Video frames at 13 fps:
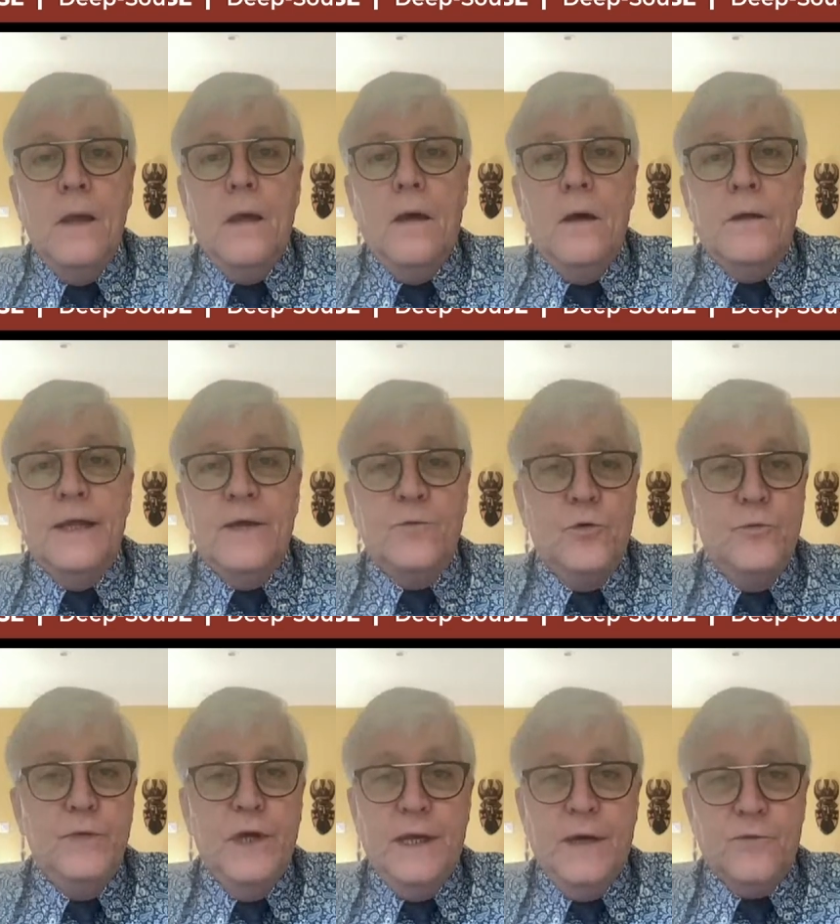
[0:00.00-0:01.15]
That will
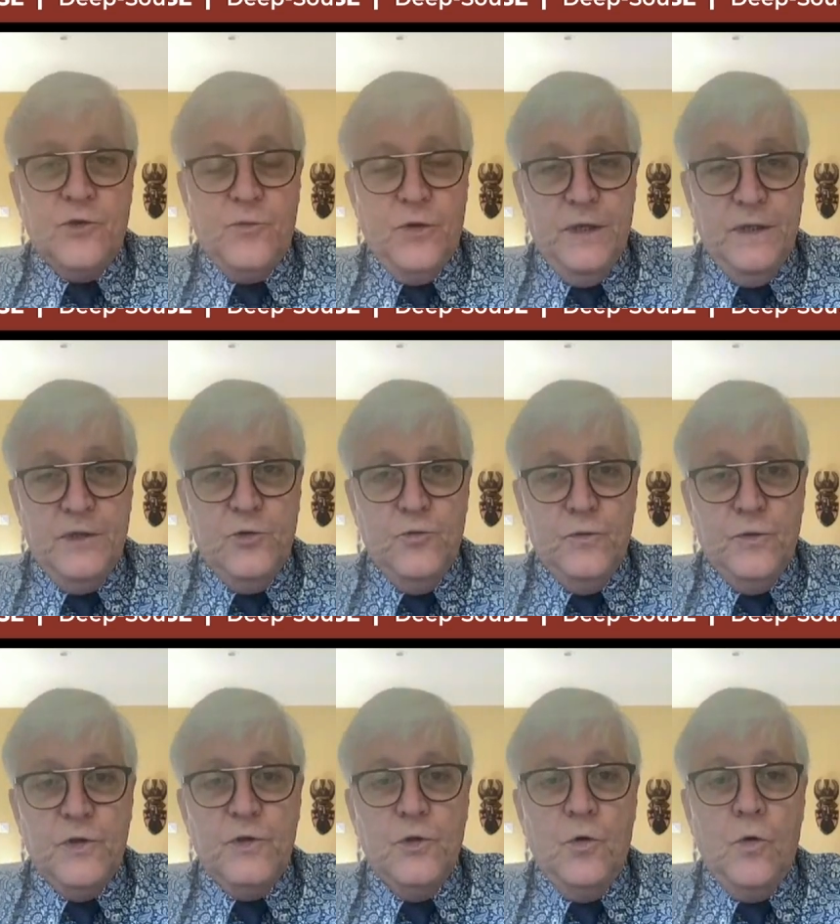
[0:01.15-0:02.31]
be announced pretty soon.
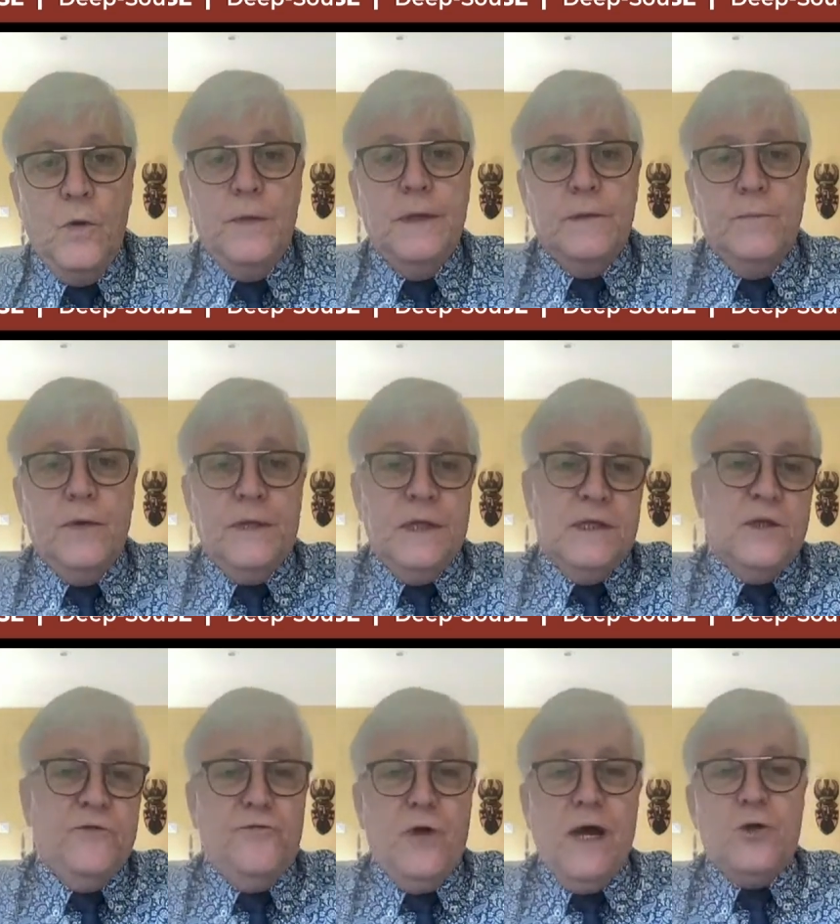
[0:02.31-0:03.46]
So, but it's a
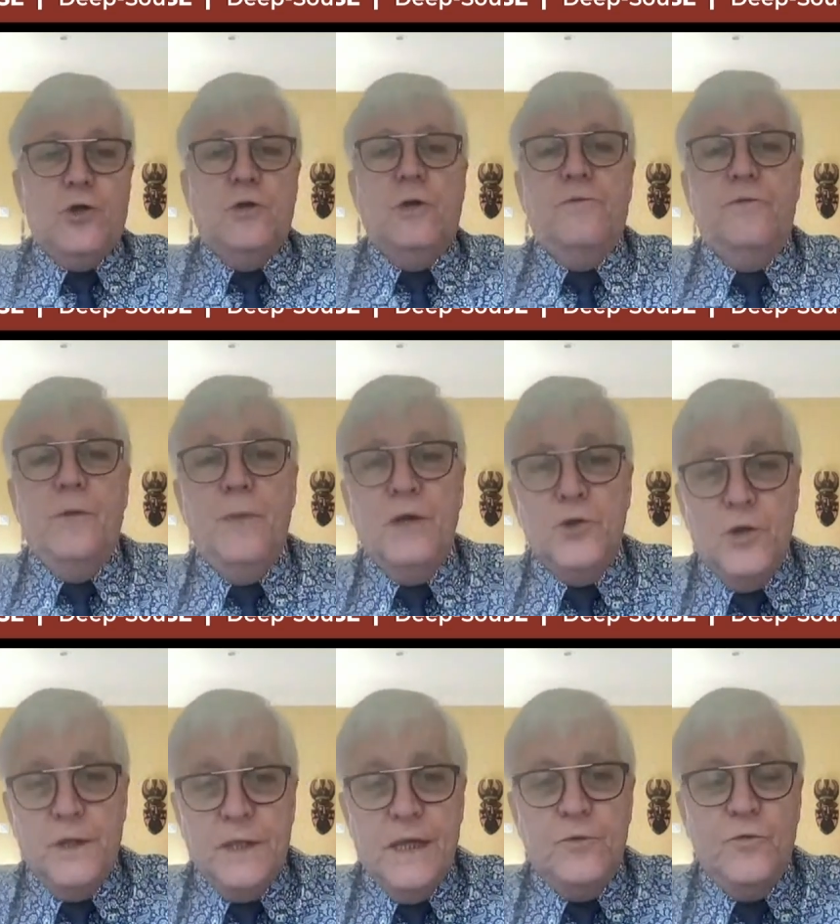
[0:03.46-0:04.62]
fraction of the
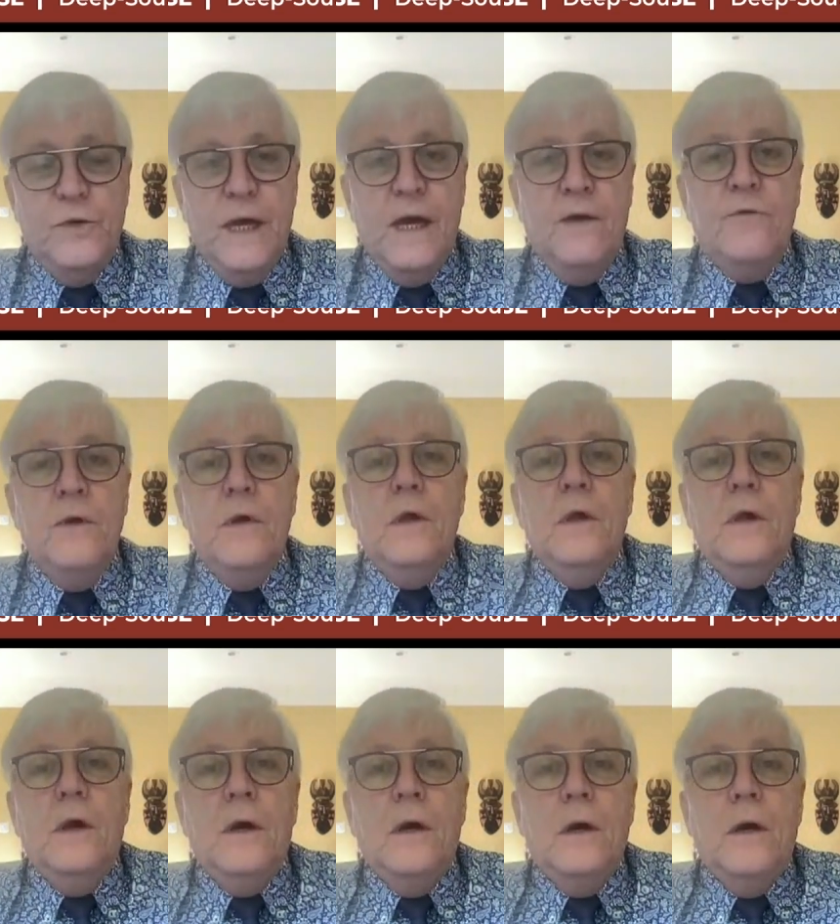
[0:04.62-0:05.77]
budget that we have
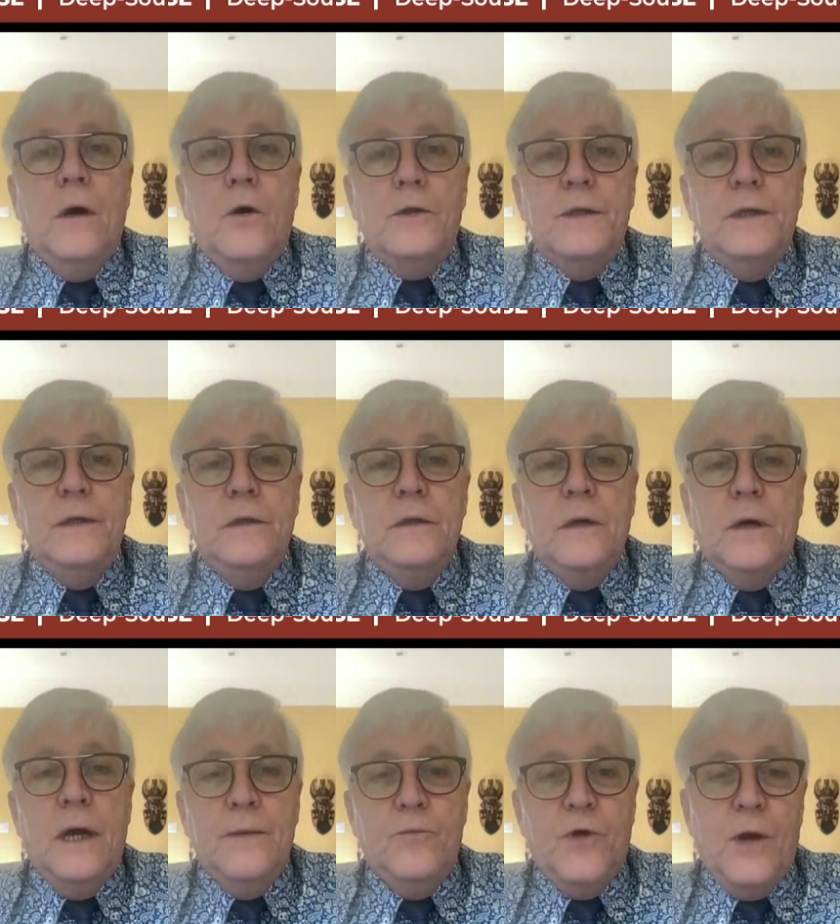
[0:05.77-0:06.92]
on the
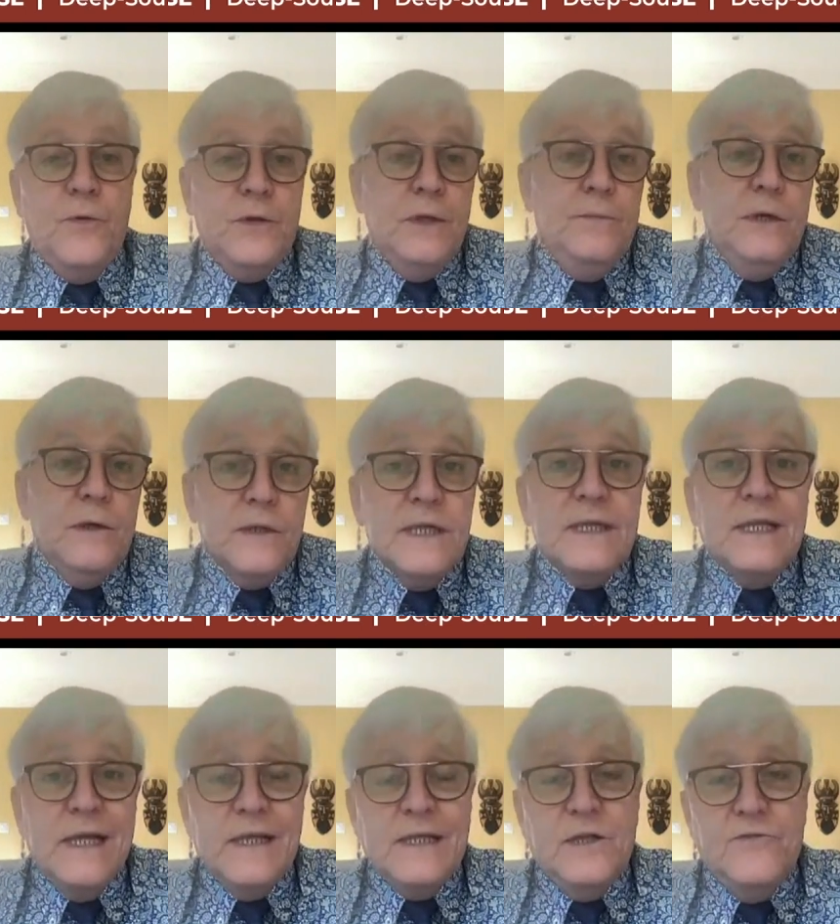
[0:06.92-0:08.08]
Hyde property because it's
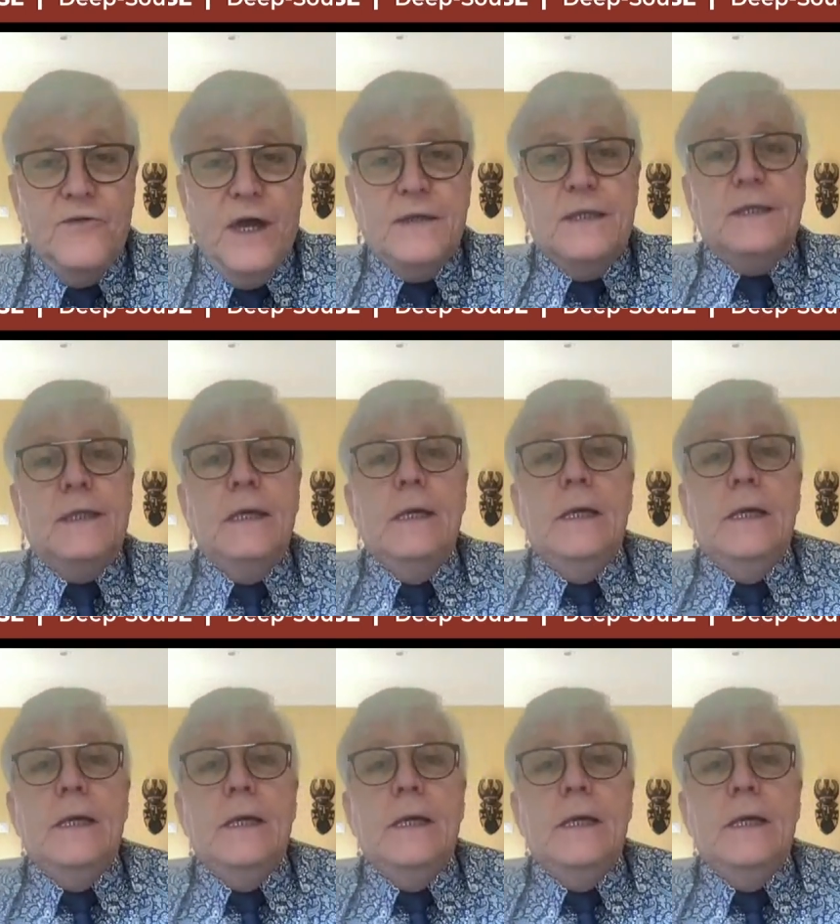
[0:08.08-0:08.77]
less advanced.